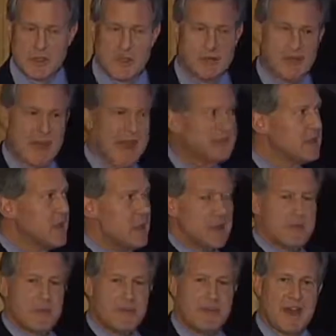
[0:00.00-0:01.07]
So in fact,
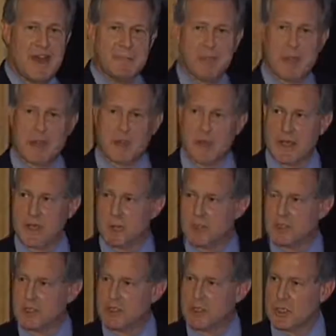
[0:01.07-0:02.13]
the fat migrated
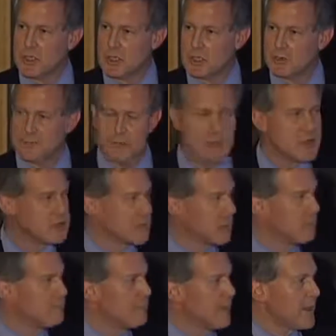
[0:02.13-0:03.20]
with the sugar.
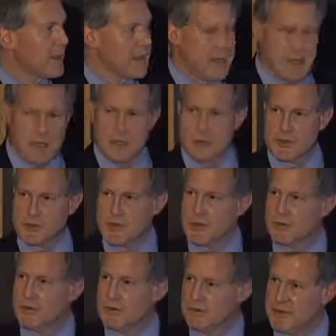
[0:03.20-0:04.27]
So
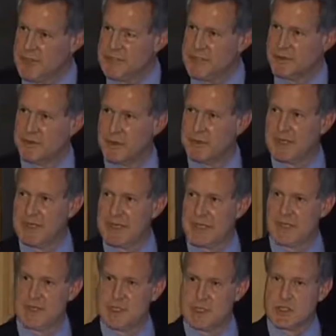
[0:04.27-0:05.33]
this is from
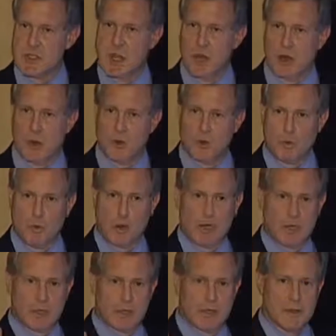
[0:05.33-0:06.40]
Keyes' own
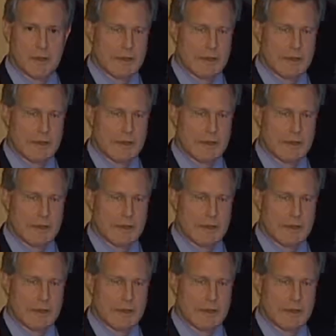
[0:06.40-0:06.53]
work.